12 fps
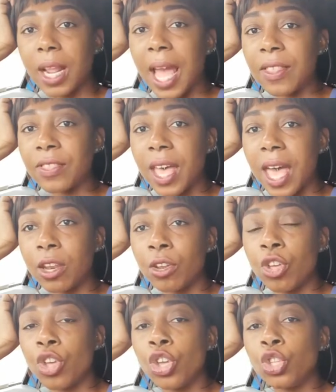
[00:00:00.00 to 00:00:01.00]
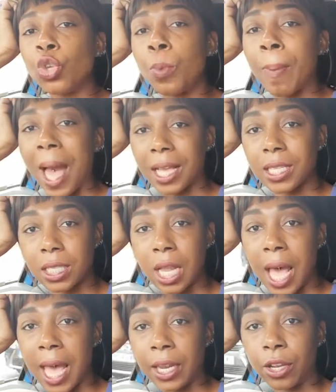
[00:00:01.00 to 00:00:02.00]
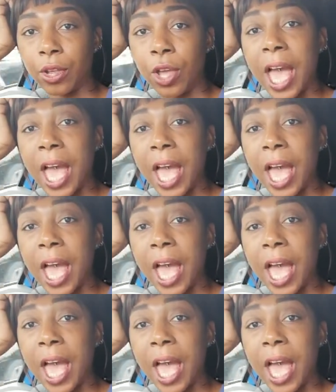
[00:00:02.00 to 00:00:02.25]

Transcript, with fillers: and then you backslide?